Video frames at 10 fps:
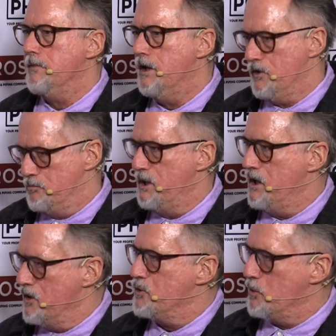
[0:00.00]
has been
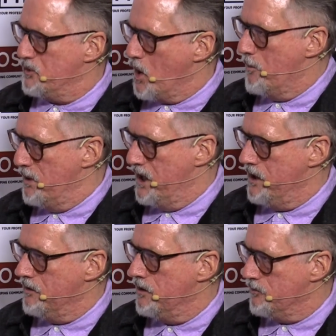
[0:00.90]
in a Swiss
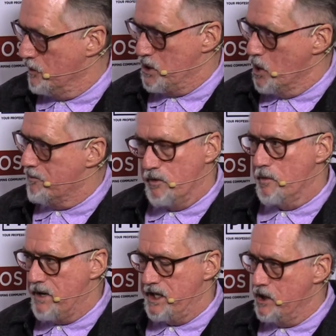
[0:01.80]
company for Europe for
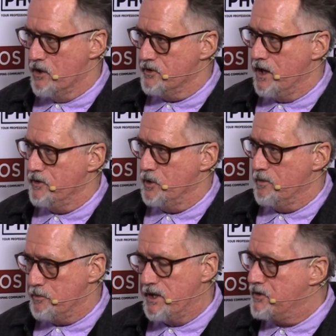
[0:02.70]
many years, I assume.
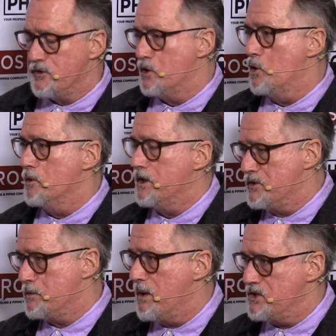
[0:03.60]
But this is an old, as
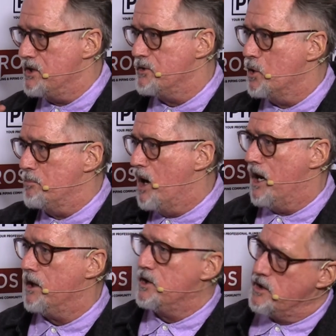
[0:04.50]
you mentioned, it's an old
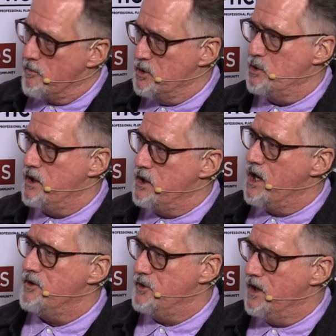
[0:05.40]
product coming new to the
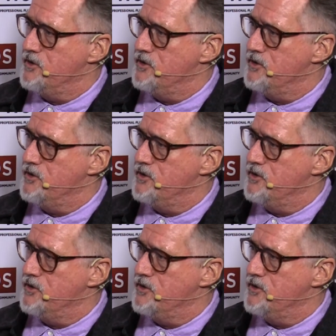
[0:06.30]
United States.